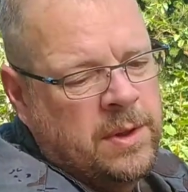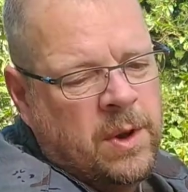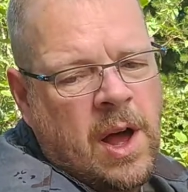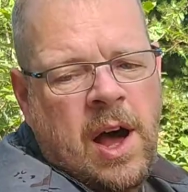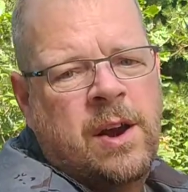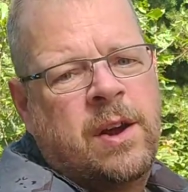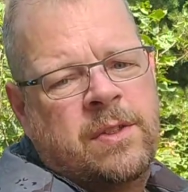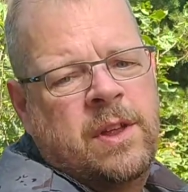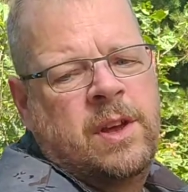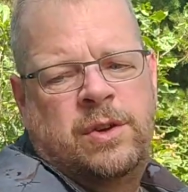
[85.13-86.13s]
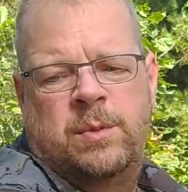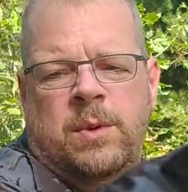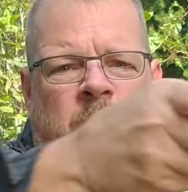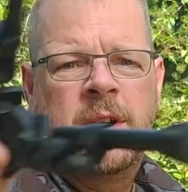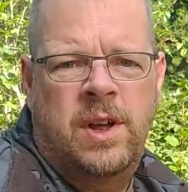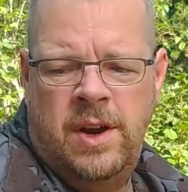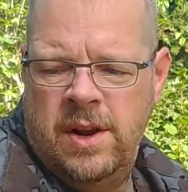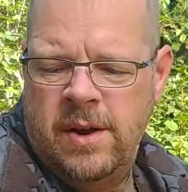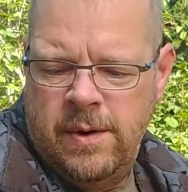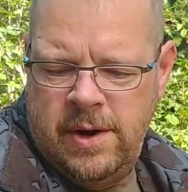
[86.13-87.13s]
a little hotter than I should be working on it
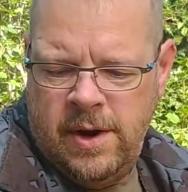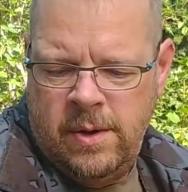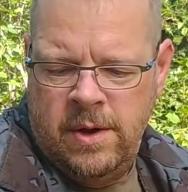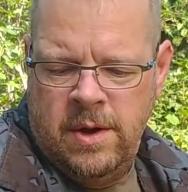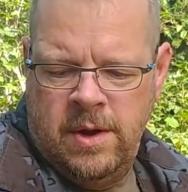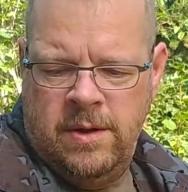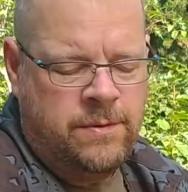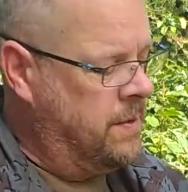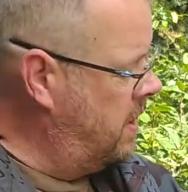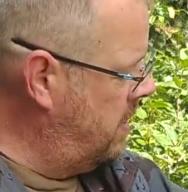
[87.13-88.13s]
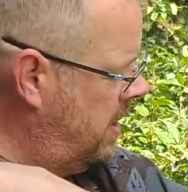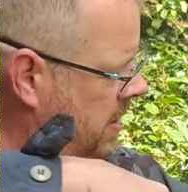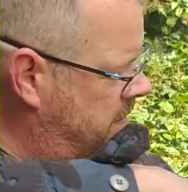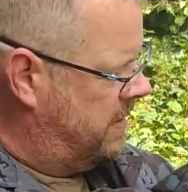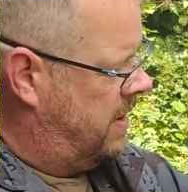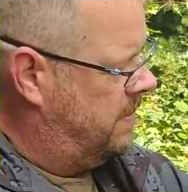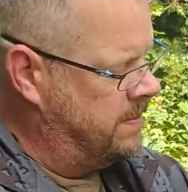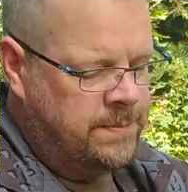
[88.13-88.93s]
on right now as far as uh,